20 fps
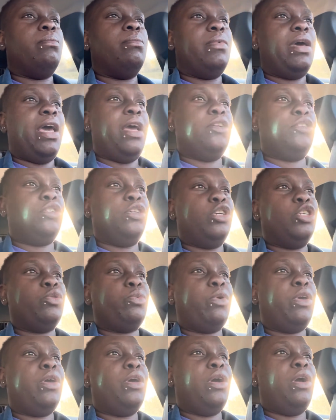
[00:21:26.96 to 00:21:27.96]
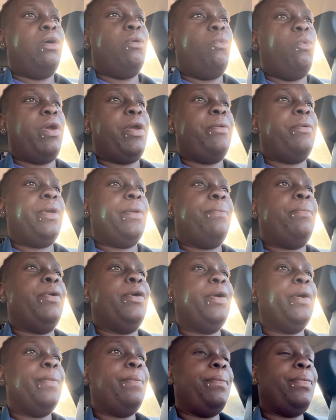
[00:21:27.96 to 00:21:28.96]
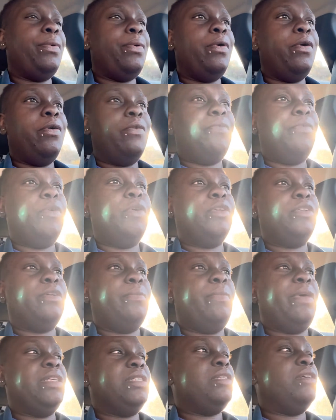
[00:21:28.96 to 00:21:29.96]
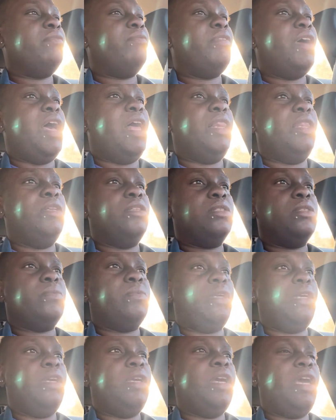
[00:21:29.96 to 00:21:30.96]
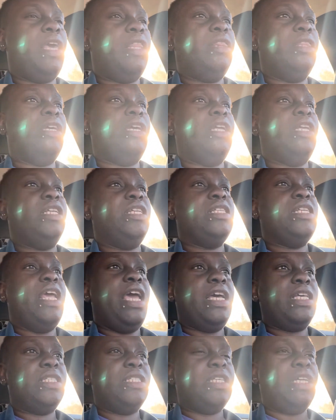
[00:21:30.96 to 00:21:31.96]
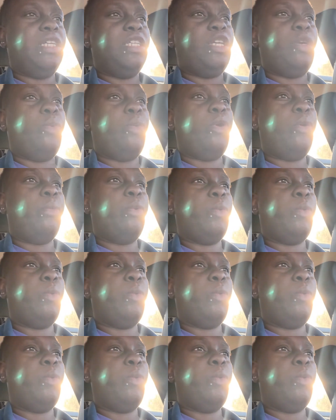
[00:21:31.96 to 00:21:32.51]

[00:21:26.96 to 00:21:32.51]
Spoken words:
at church, we are wearing purple for Domestic Violence Week. And then next Sunday, we'll be